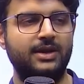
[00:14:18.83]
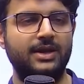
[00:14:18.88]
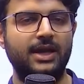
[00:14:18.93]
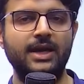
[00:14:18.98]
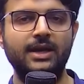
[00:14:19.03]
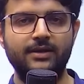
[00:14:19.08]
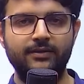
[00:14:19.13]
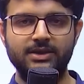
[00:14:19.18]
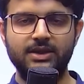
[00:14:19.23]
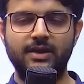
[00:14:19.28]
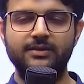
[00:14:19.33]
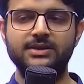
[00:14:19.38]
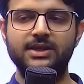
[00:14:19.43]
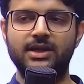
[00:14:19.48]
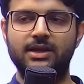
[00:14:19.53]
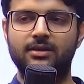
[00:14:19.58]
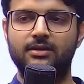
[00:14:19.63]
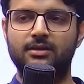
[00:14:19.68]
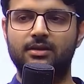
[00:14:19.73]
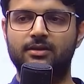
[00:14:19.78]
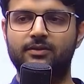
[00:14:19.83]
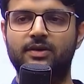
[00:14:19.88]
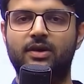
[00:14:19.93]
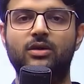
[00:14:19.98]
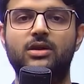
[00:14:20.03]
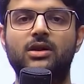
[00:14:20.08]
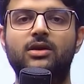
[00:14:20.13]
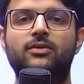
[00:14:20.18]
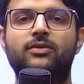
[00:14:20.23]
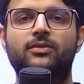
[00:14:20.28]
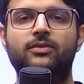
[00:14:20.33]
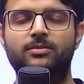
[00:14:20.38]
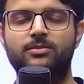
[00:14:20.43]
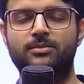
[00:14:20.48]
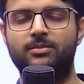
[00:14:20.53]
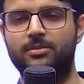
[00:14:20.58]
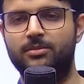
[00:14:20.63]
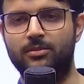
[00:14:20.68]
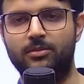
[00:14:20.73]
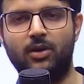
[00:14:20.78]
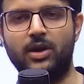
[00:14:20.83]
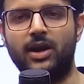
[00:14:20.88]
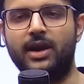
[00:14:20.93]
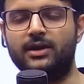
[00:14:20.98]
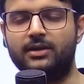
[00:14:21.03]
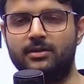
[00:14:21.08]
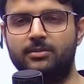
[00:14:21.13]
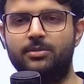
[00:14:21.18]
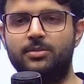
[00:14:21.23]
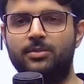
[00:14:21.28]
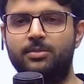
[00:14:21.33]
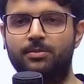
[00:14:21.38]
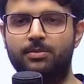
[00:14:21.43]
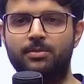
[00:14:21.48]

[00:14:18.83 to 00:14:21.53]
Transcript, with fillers: talent networks i've seen the founder of or like the